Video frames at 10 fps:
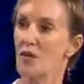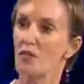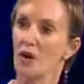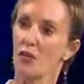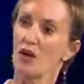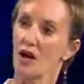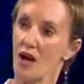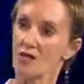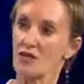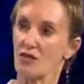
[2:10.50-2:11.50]
But we
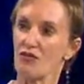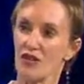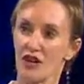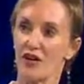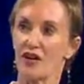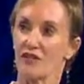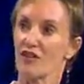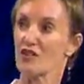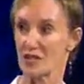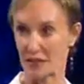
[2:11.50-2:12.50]
also are
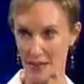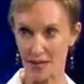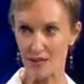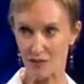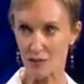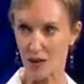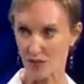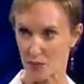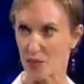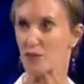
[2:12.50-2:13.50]
very selective about
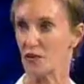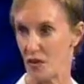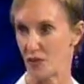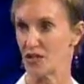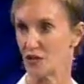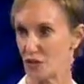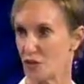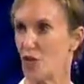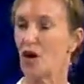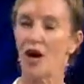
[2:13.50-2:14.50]
the people that we
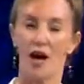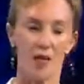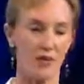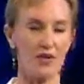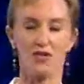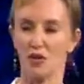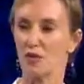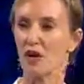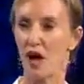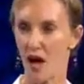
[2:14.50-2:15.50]
do. I'm
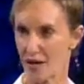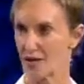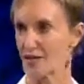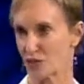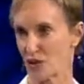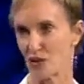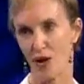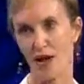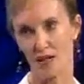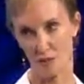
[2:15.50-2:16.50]
extremely honest whether
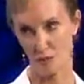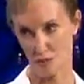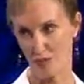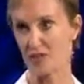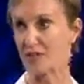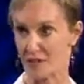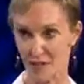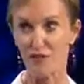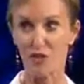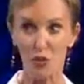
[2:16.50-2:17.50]
I can
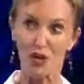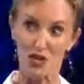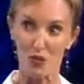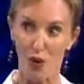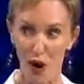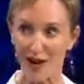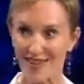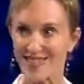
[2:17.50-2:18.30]
give you what you want.